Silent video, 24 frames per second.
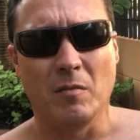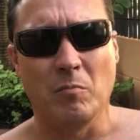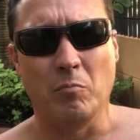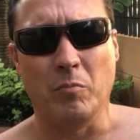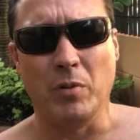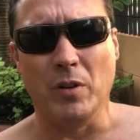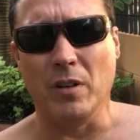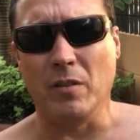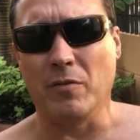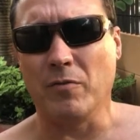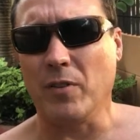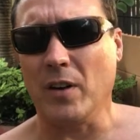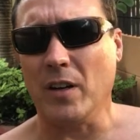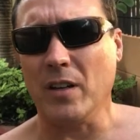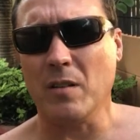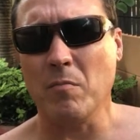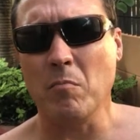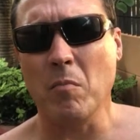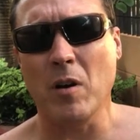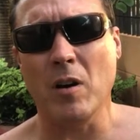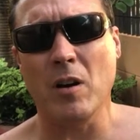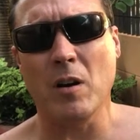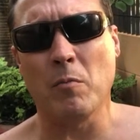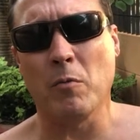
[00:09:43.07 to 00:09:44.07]
But
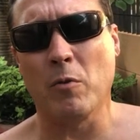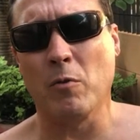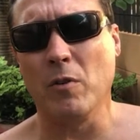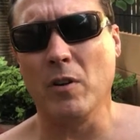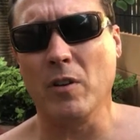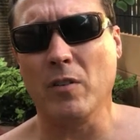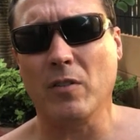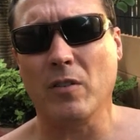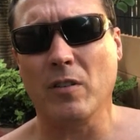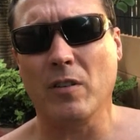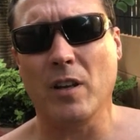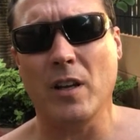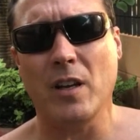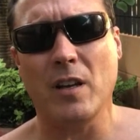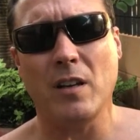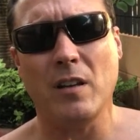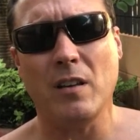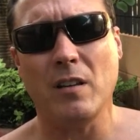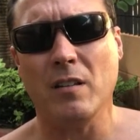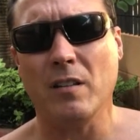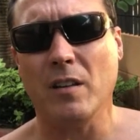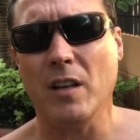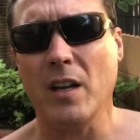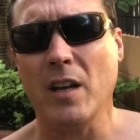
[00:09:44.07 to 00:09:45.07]
Fatima and Marissa,
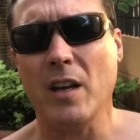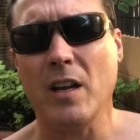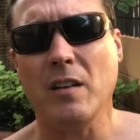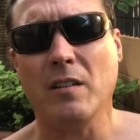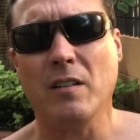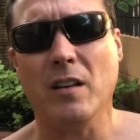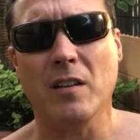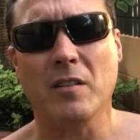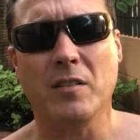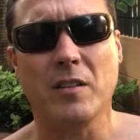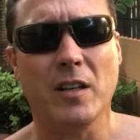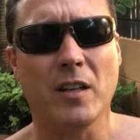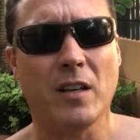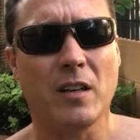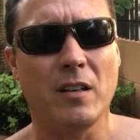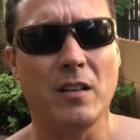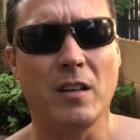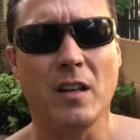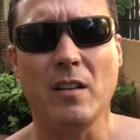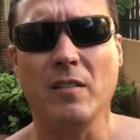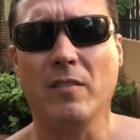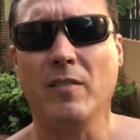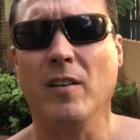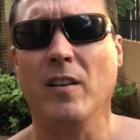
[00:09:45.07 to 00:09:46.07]
they ate that chicken.
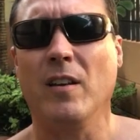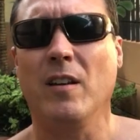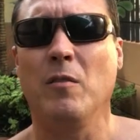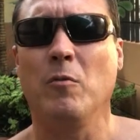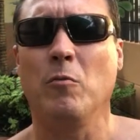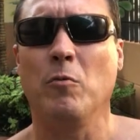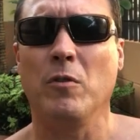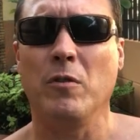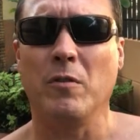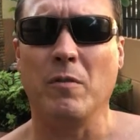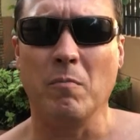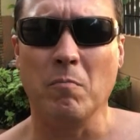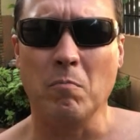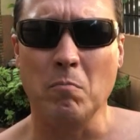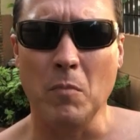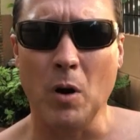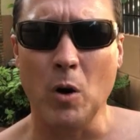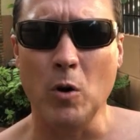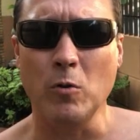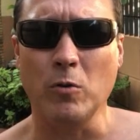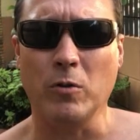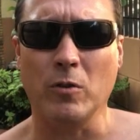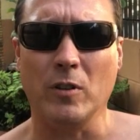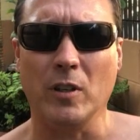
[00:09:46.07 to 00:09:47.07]
They said it was
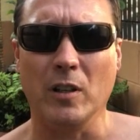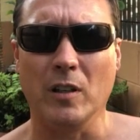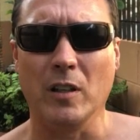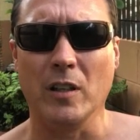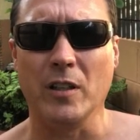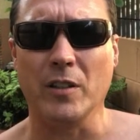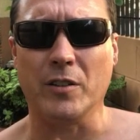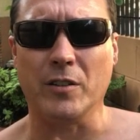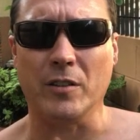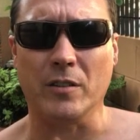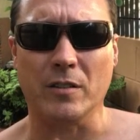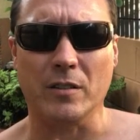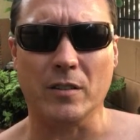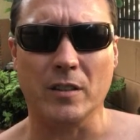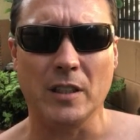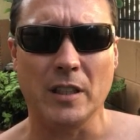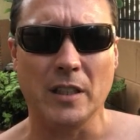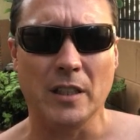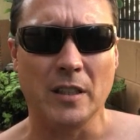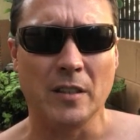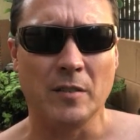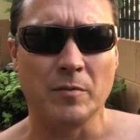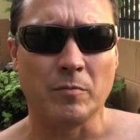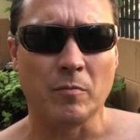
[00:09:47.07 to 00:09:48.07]
most delicious.
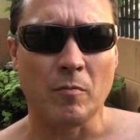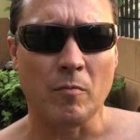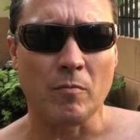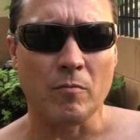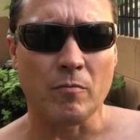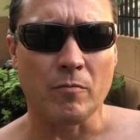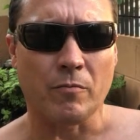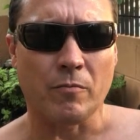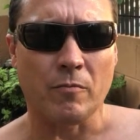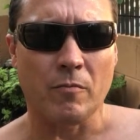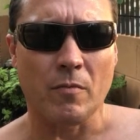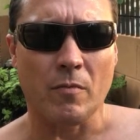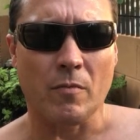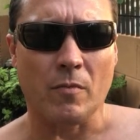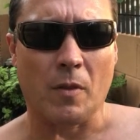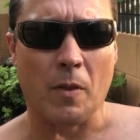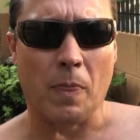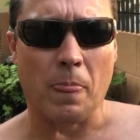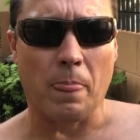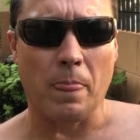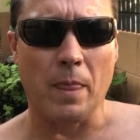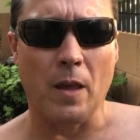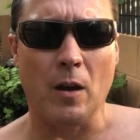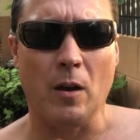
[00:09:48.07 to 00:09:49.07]

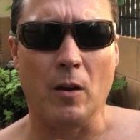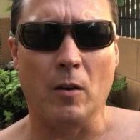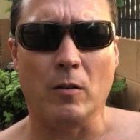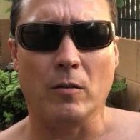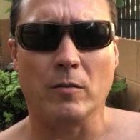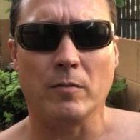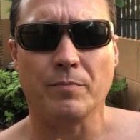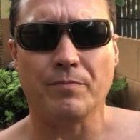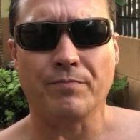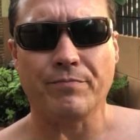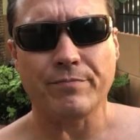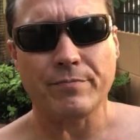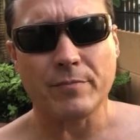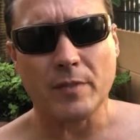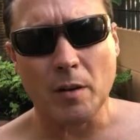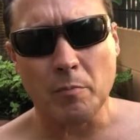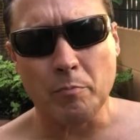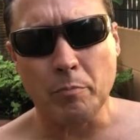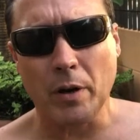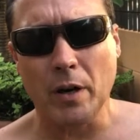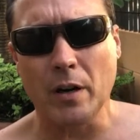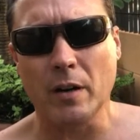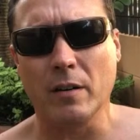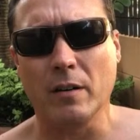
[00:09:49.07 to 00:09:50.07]
Now,
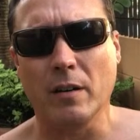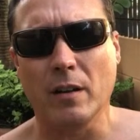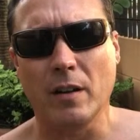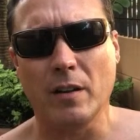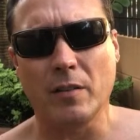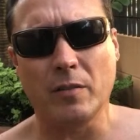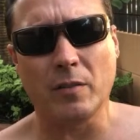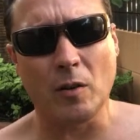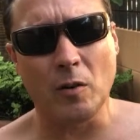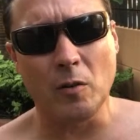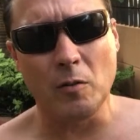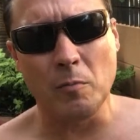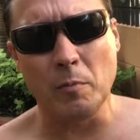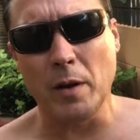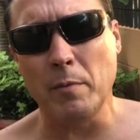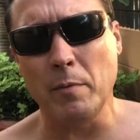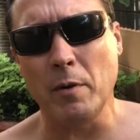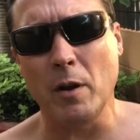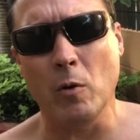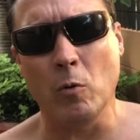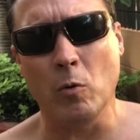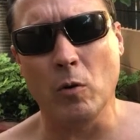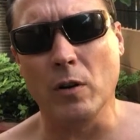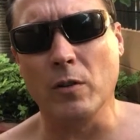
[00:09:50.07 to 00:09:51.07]
apparently, so maybe
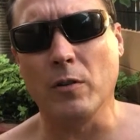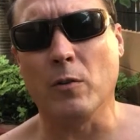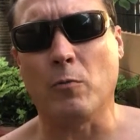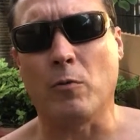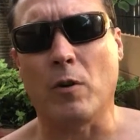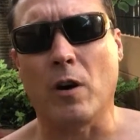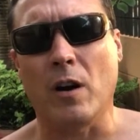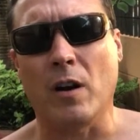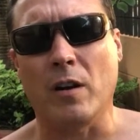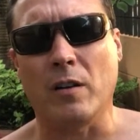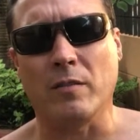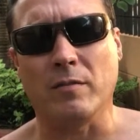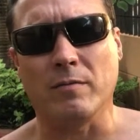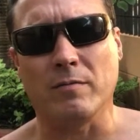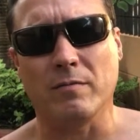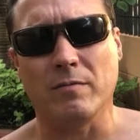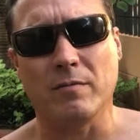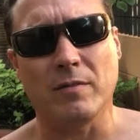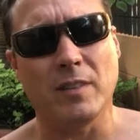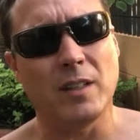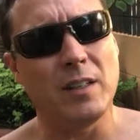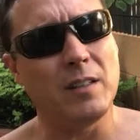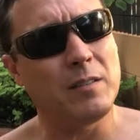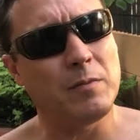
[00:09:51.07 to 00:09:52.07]
it wasn't rotten.
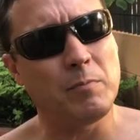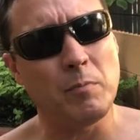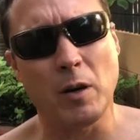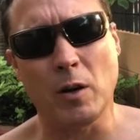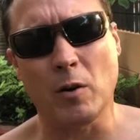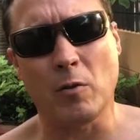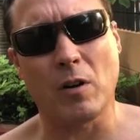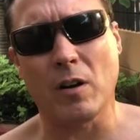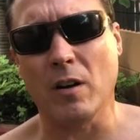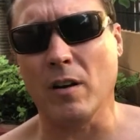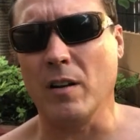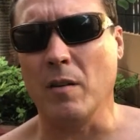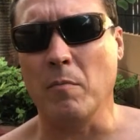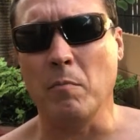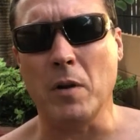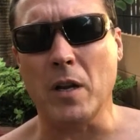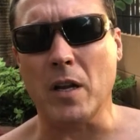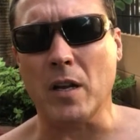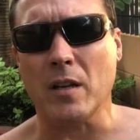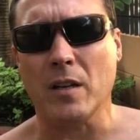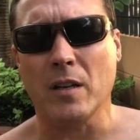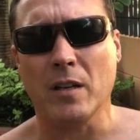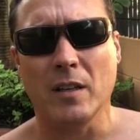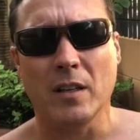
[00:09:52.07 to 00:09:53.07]
It smelled rotten to
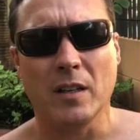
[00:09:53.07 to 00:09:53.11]
me.